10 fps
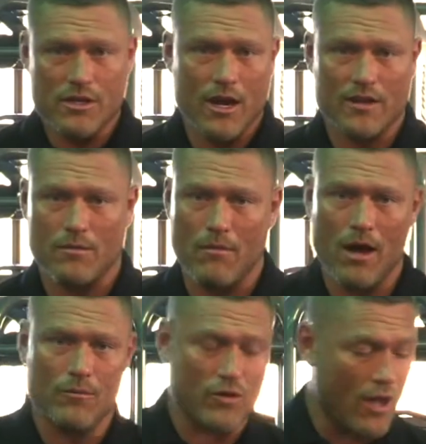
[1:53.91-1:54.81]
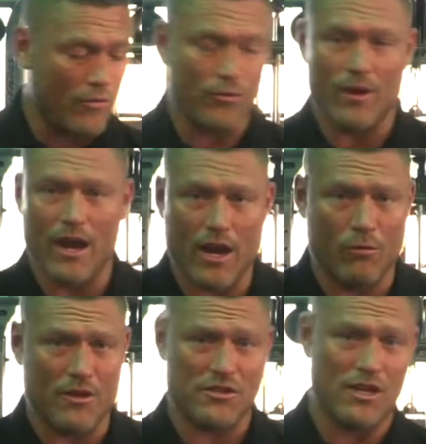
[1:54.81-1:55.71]
Shout out to Mum, who cut through her hand,
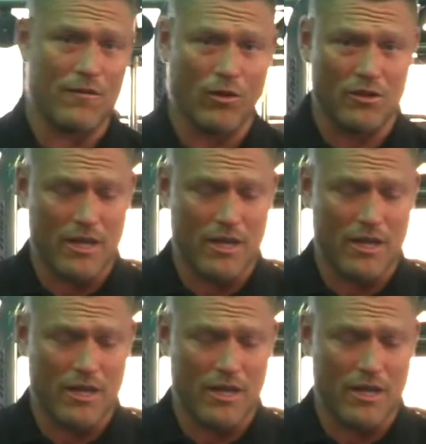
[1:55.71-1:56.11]
almost severed all the